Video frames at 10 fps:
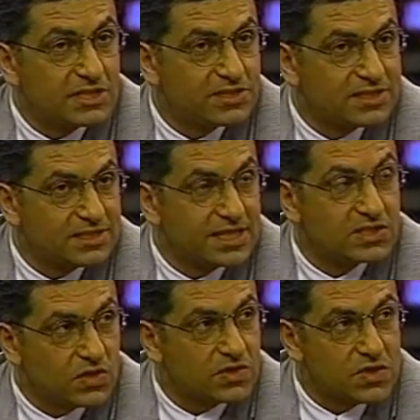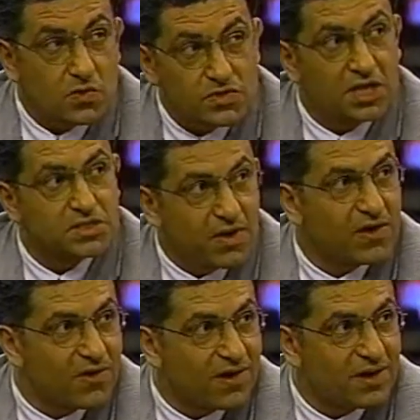essentially says, look, don't
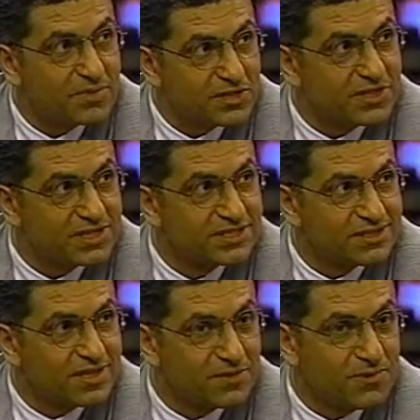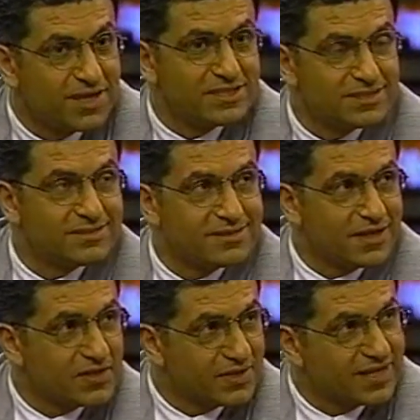touch my car because otherwise,
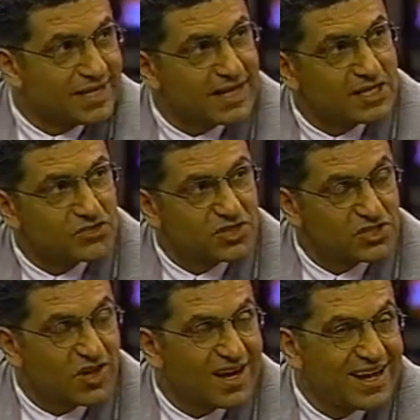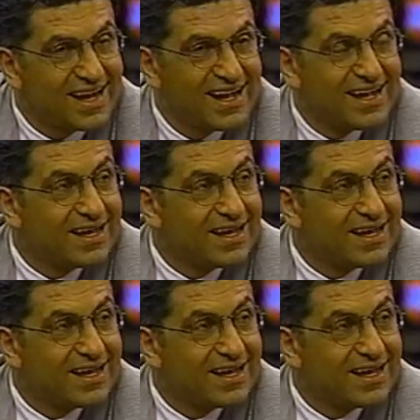you're going to get an electric shock.